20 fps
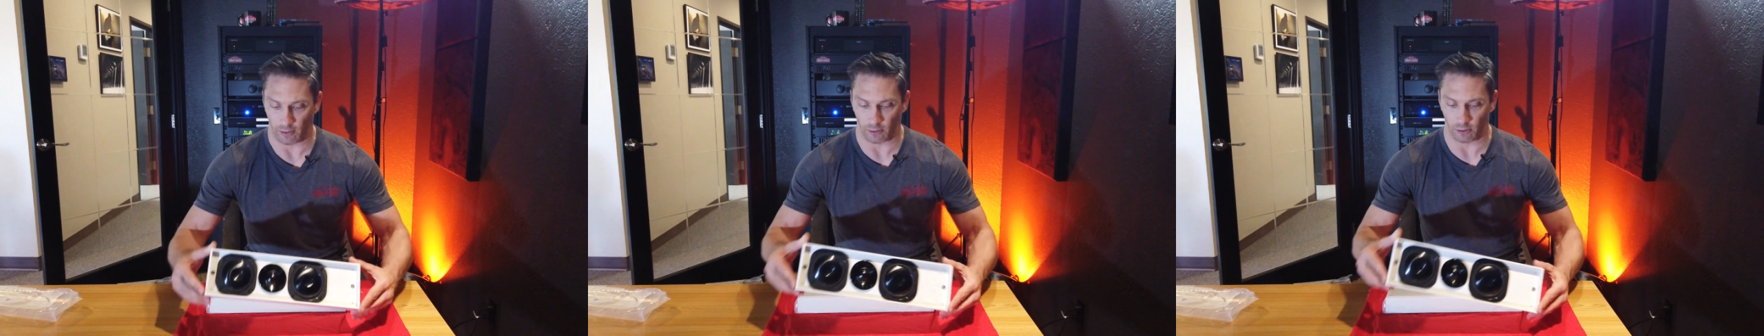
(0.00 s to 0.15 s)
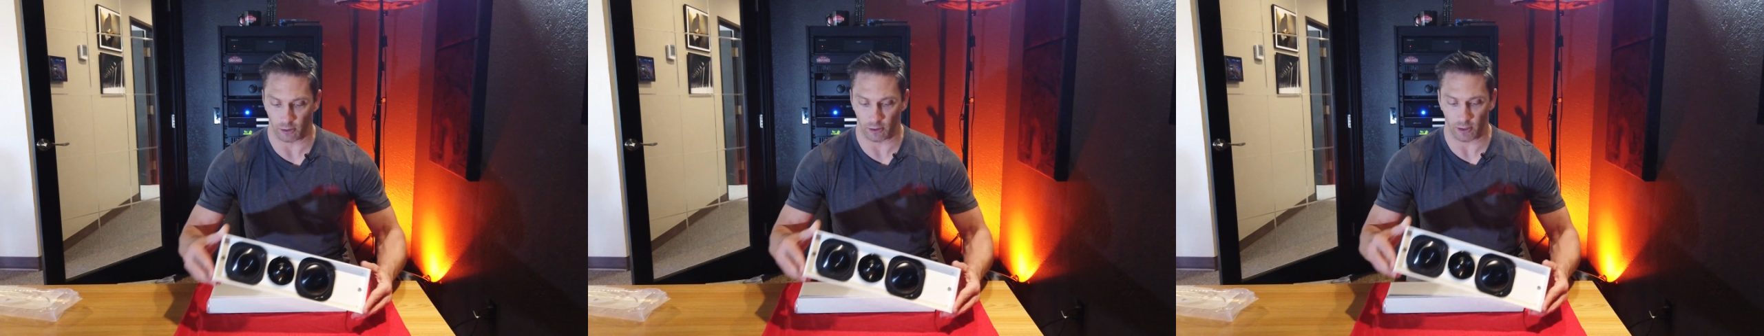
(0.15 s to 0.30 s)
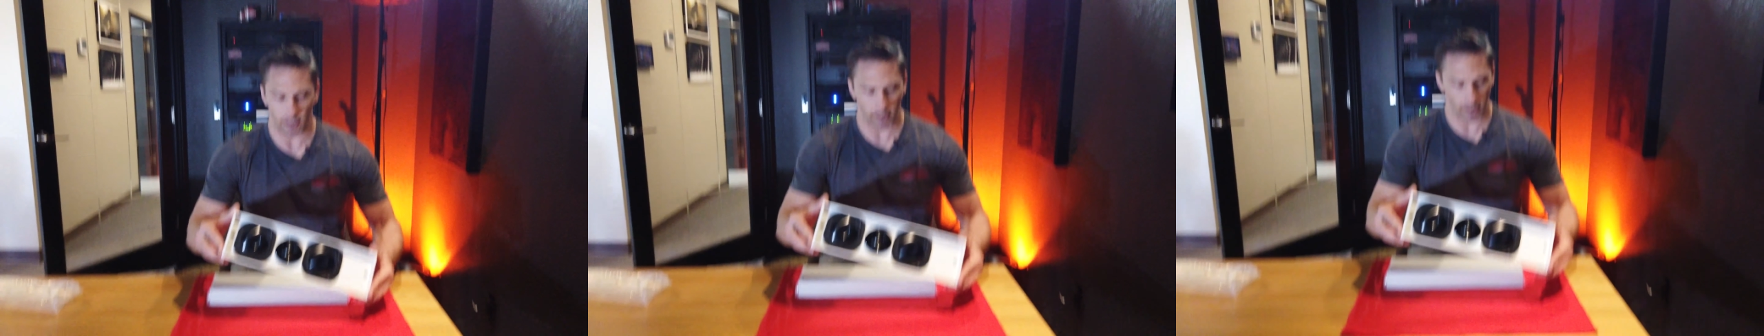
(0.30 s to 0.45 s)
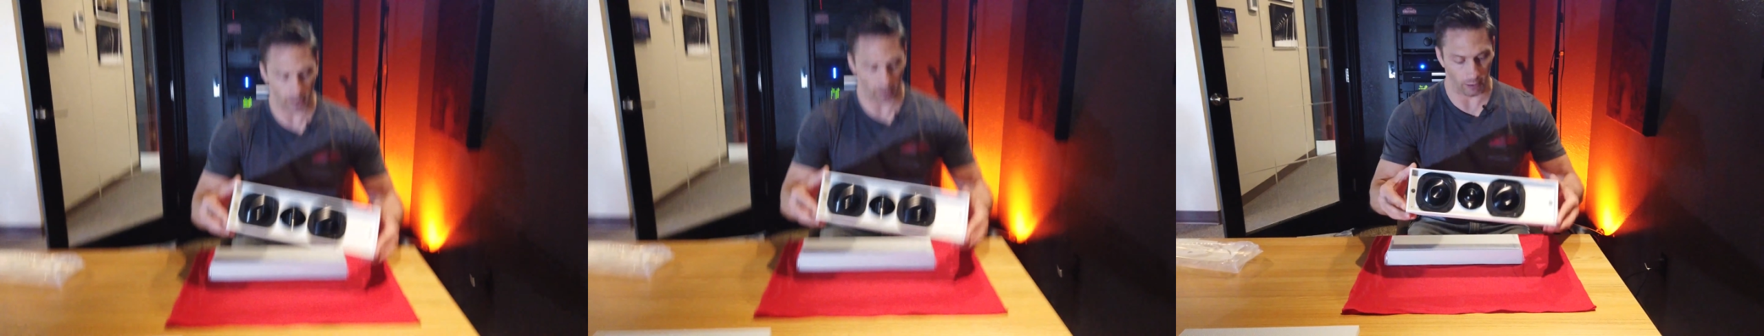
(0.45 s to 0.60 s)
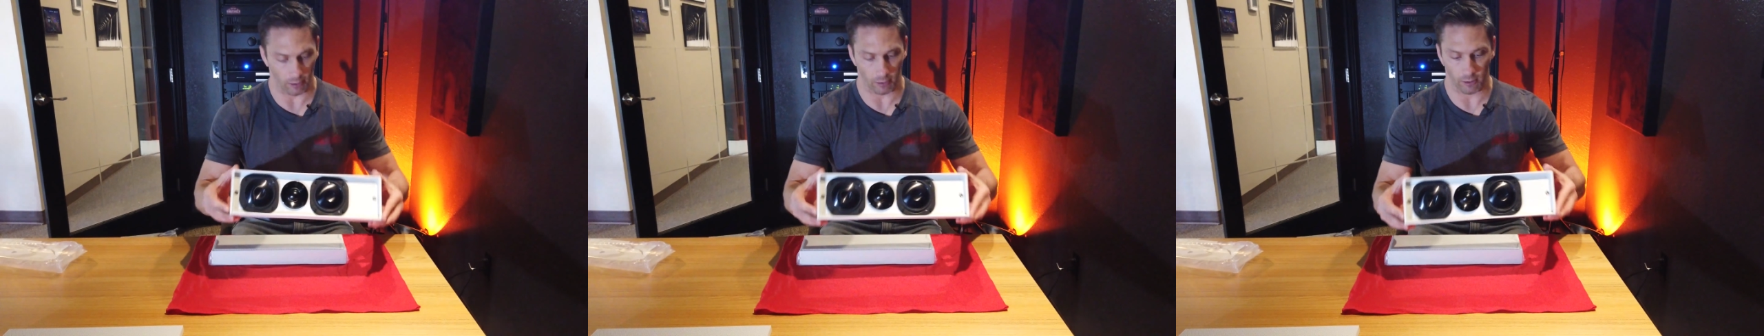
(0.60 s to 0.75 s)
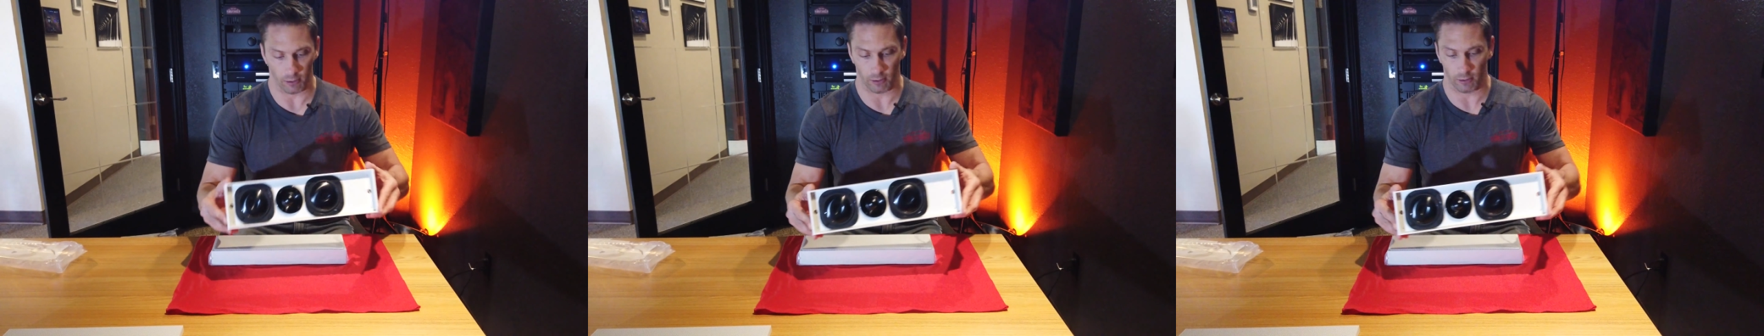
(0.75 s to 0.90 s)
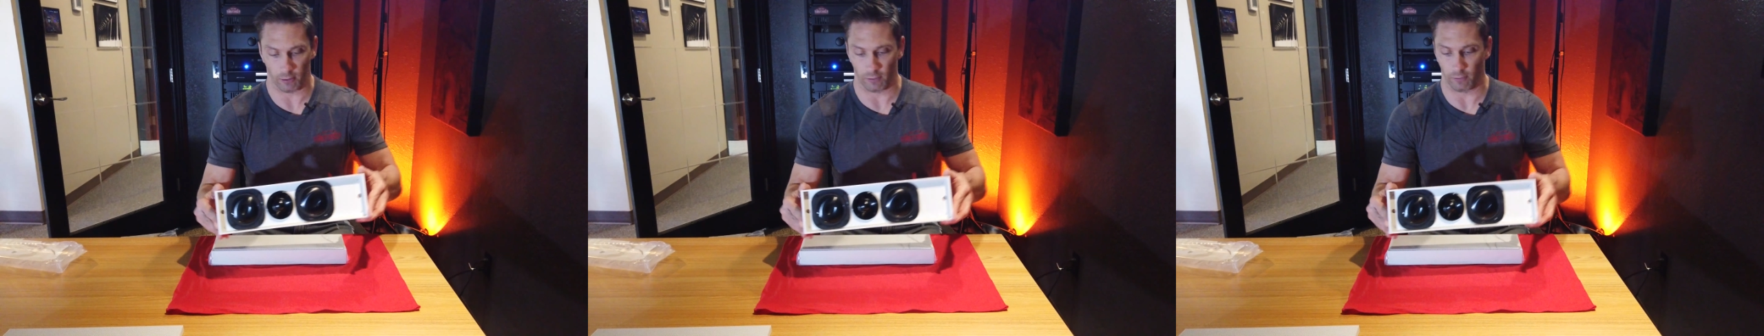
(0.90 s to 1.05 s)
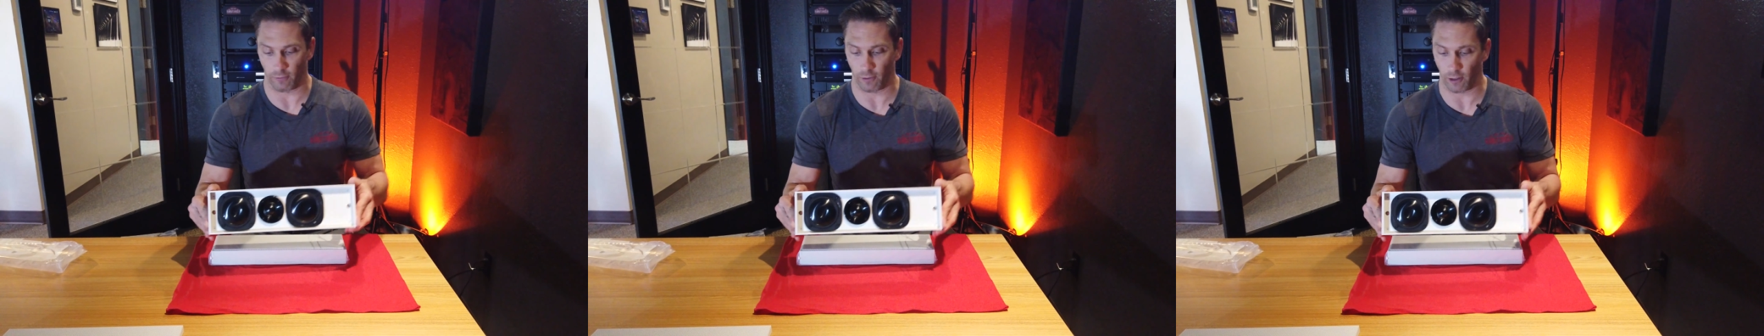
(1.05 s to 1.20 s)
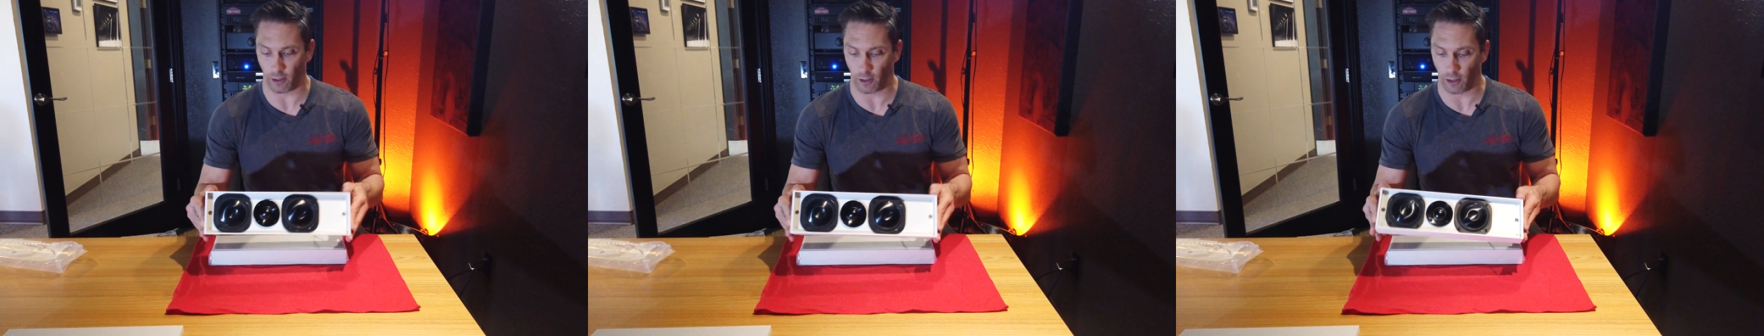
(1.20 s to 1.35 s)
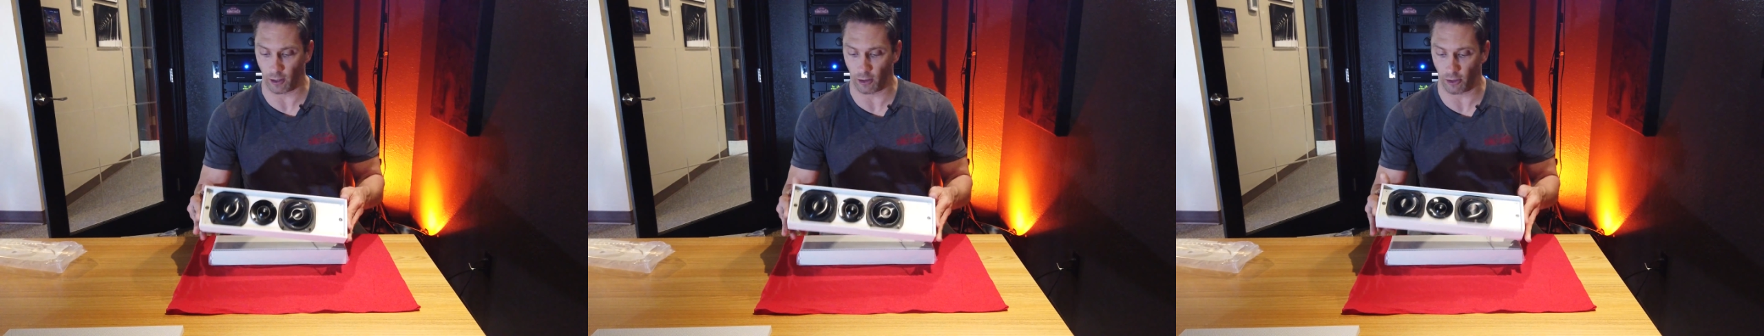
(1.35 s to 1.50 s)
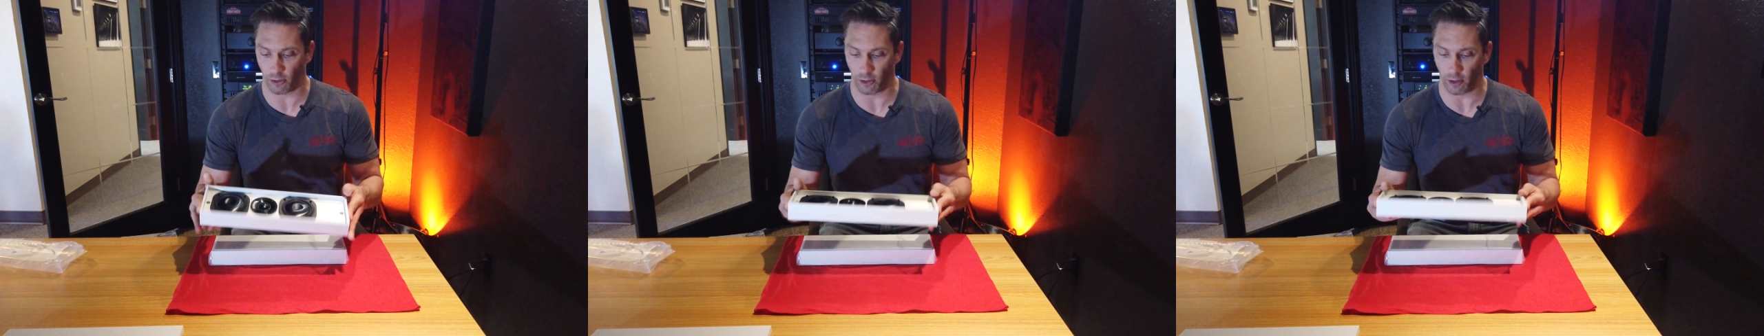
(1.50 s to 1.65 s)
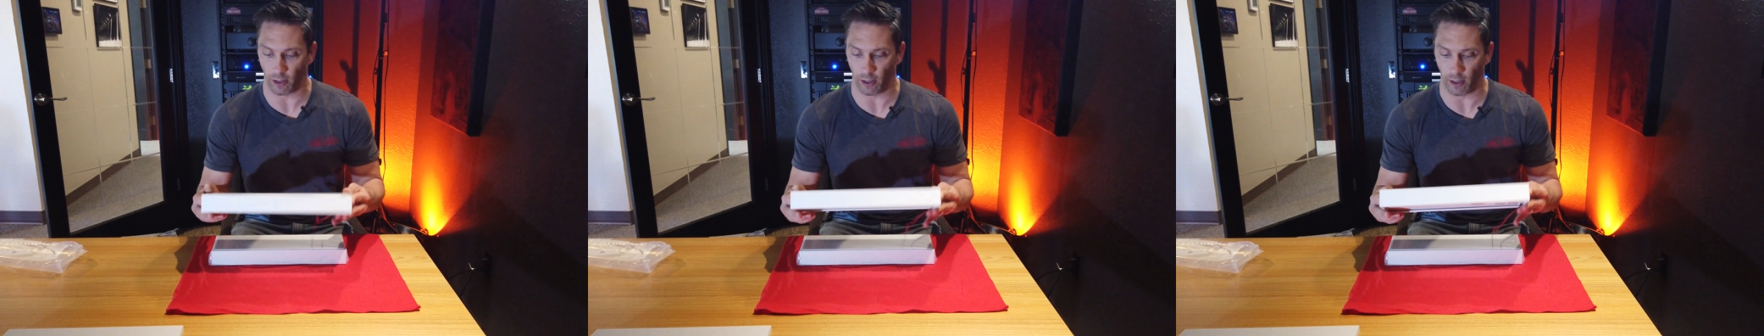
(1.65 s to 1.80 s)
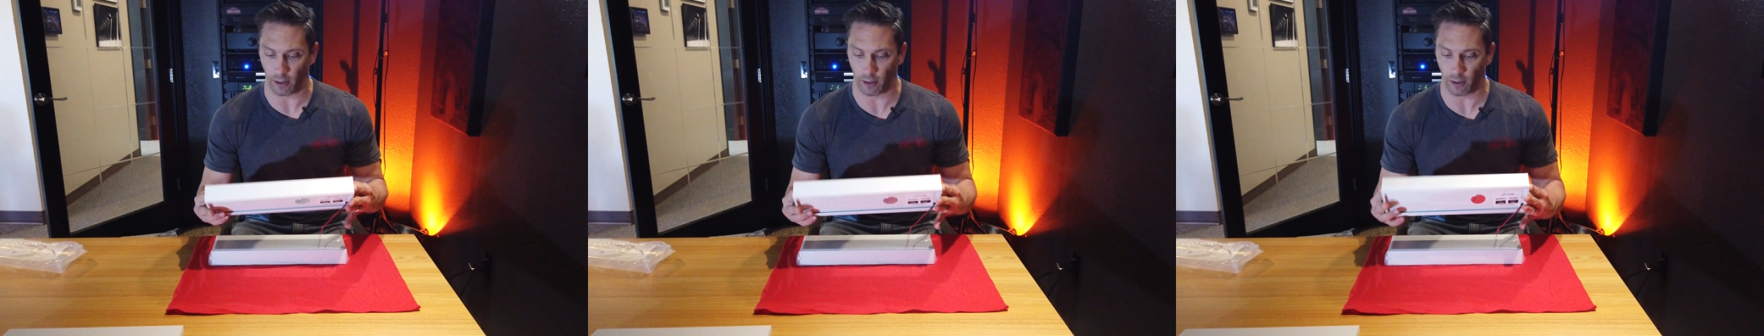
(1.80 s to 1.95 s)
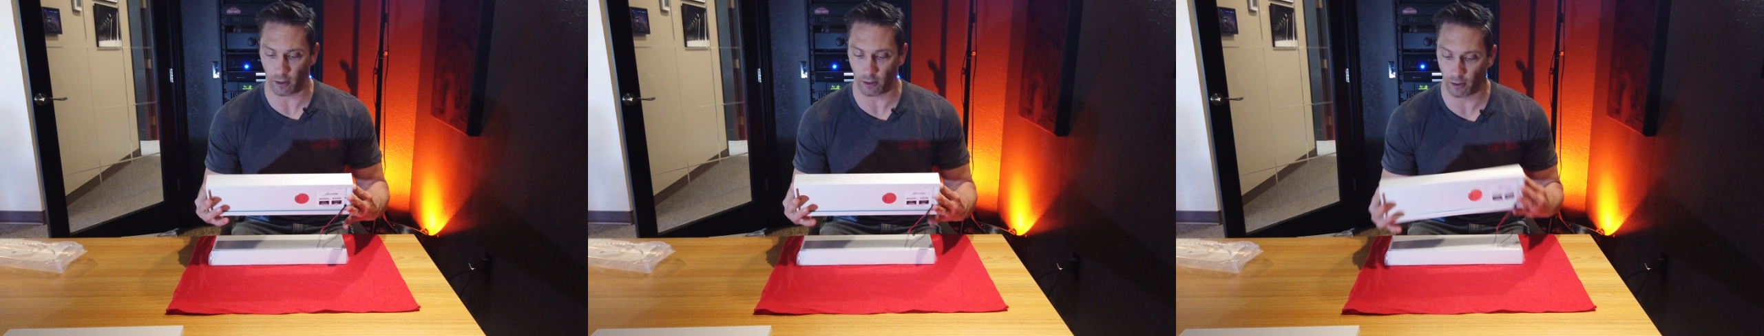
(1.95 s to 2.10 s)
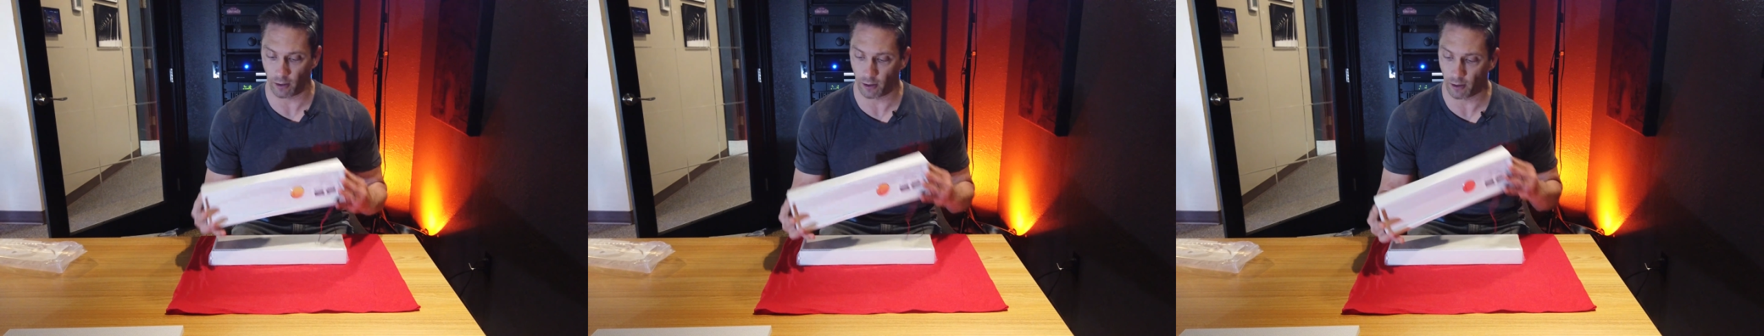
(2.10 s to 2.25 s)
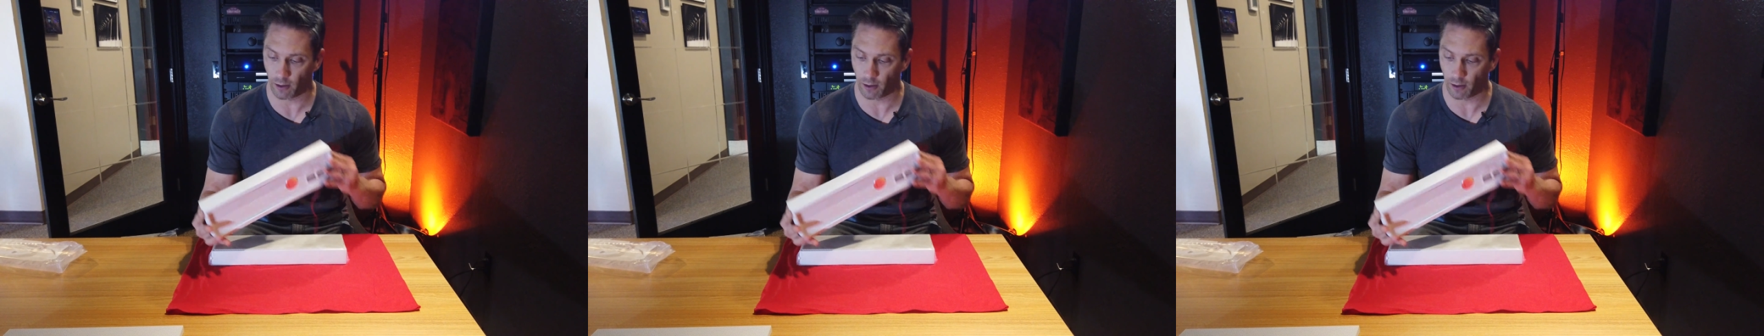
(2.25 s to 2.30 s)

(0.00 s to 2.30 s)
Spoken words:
you can tell they're very thin,